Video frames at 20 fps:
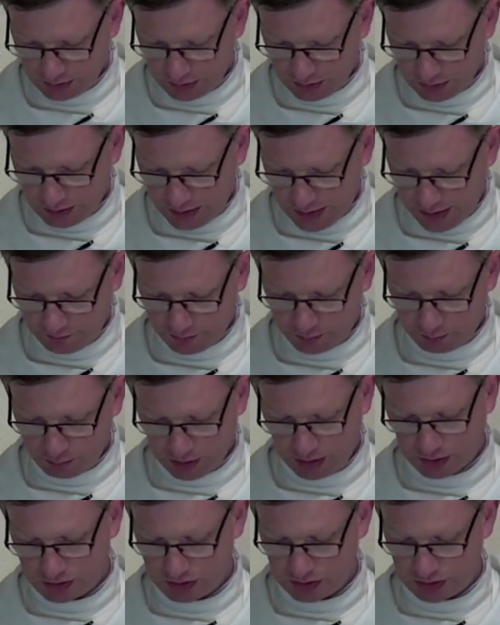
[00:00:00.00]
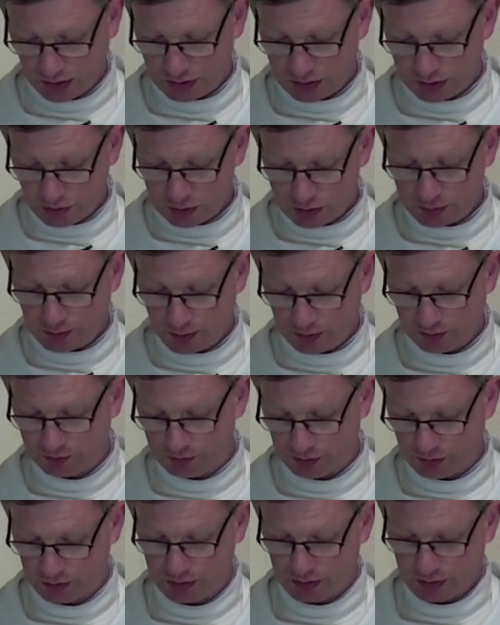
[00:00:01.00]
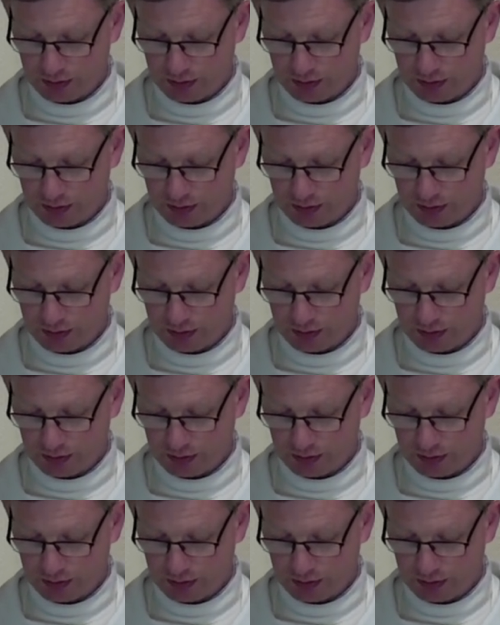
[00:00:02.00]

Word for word: Every branch that does bear fruit